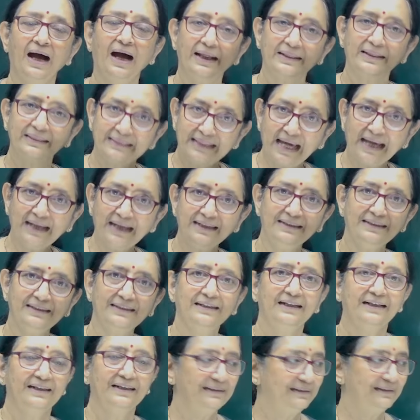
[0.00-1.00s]
Then
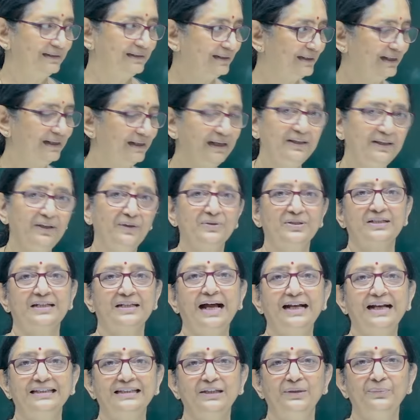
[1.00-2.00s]
you
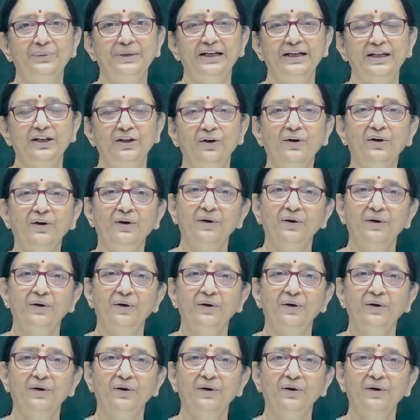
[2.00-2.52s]
start the video,